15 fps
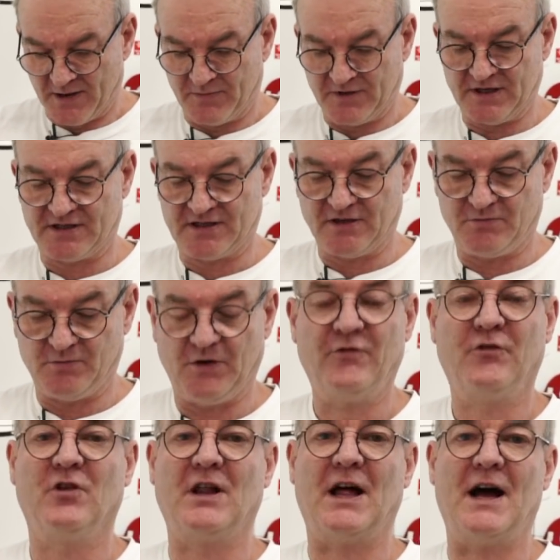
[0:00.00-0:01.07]
But this gives me
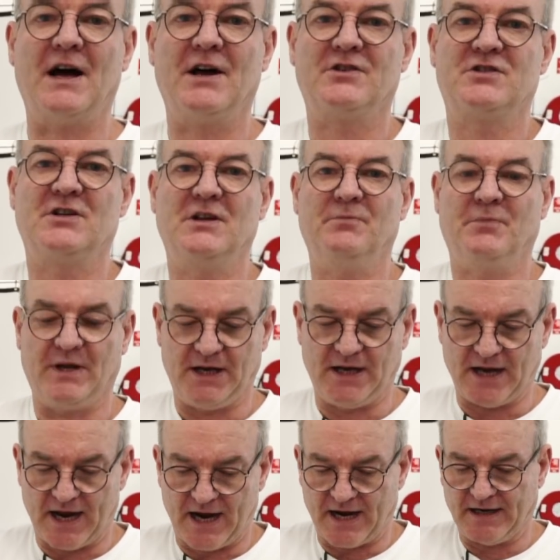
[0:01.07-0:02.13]
full
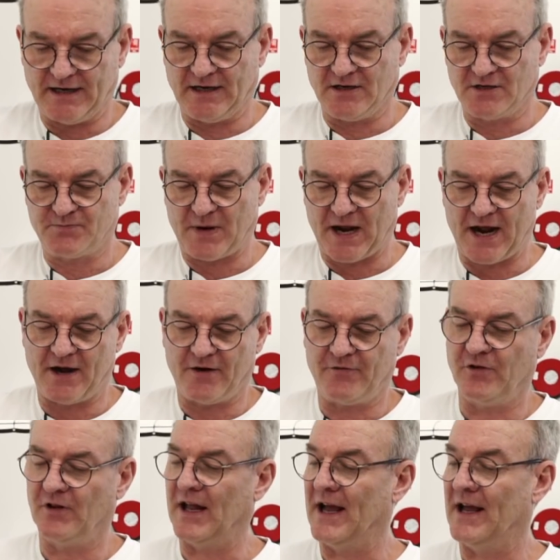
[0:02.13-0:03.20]
RGB and it is
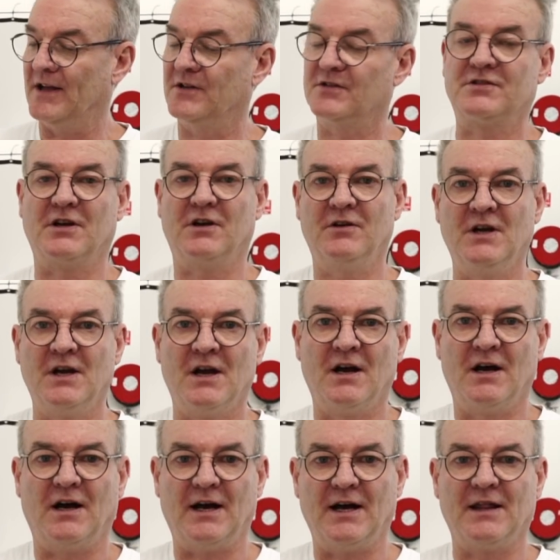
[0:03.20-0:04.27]
powerful as, so
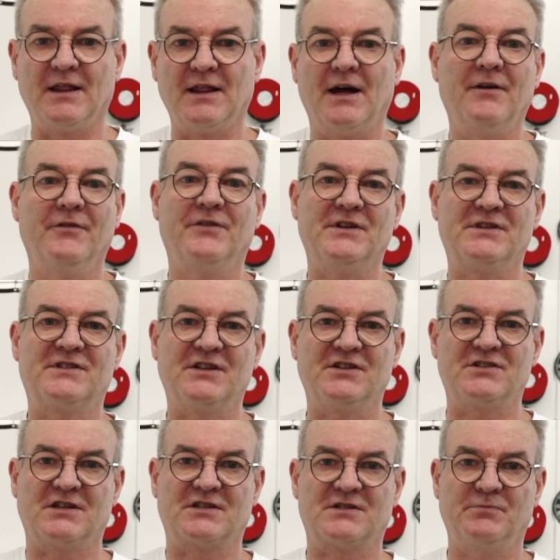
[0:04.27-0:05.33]
I love this
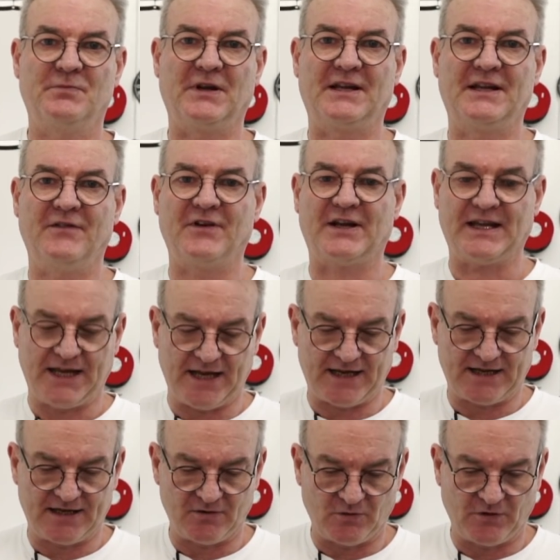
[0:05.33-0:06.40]
thing just to give a kick
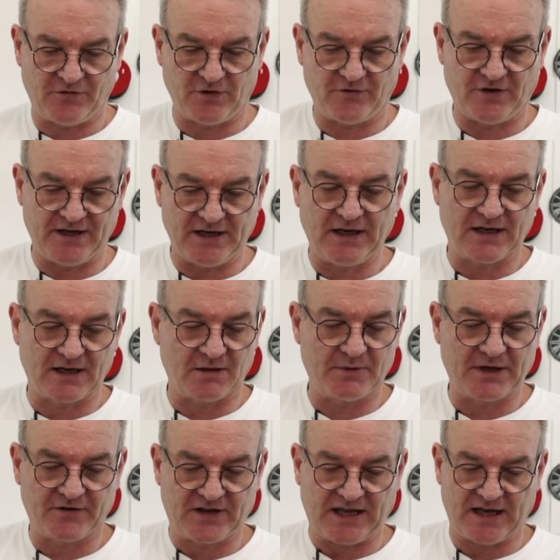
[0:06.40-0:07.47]
if I need a little
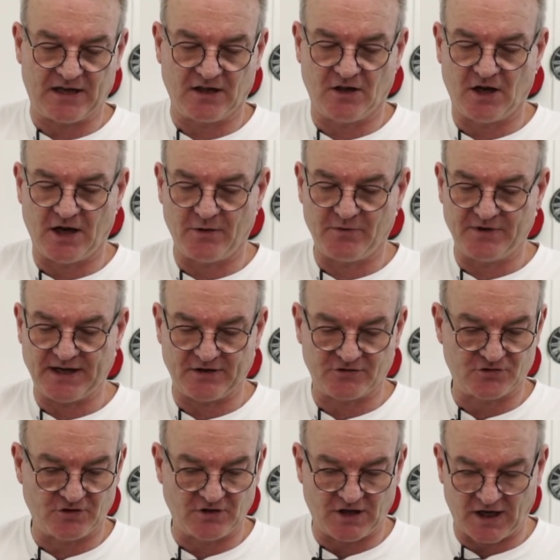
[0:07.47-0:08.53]
bit of kicker light with
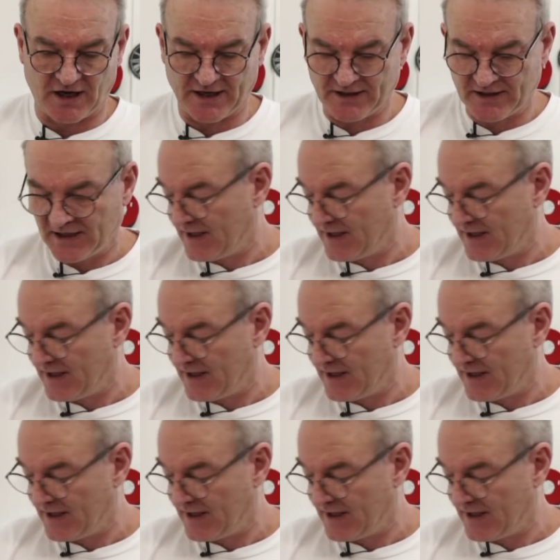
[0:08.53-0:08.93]
natural light.